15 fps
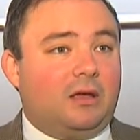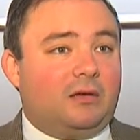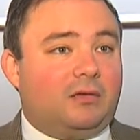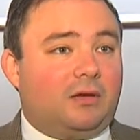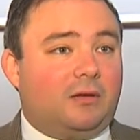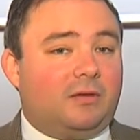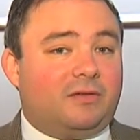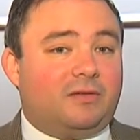
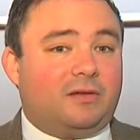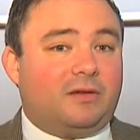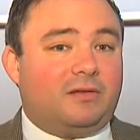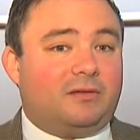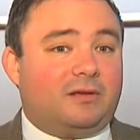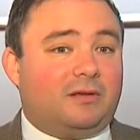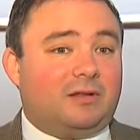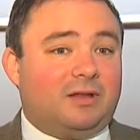So it's
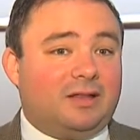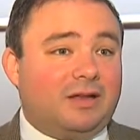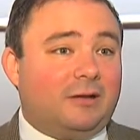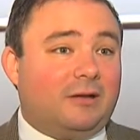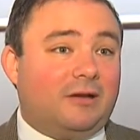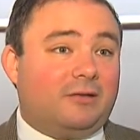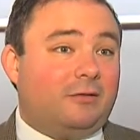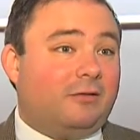it's a
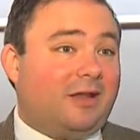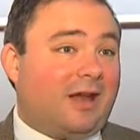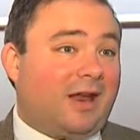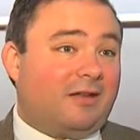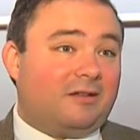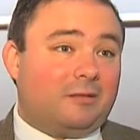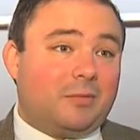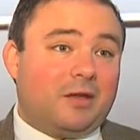clear issue that
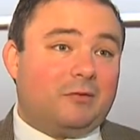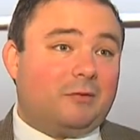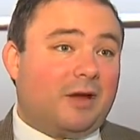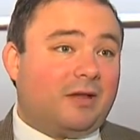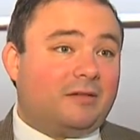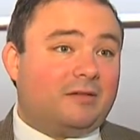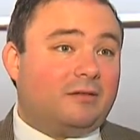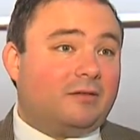has to be
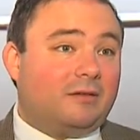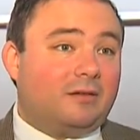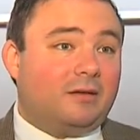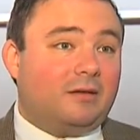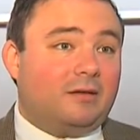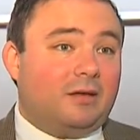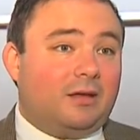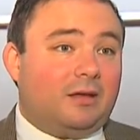addressed
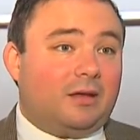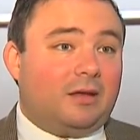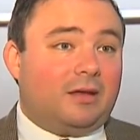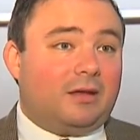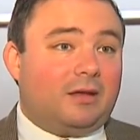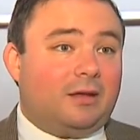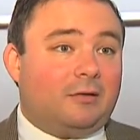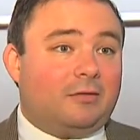
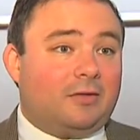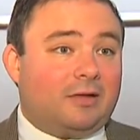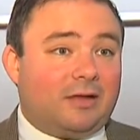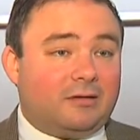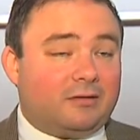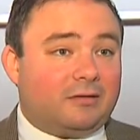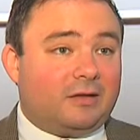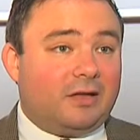uh, here in the
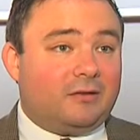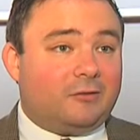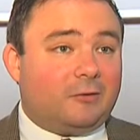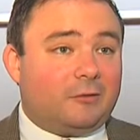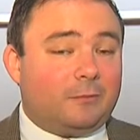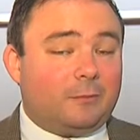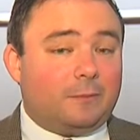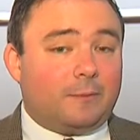
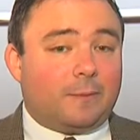legislature,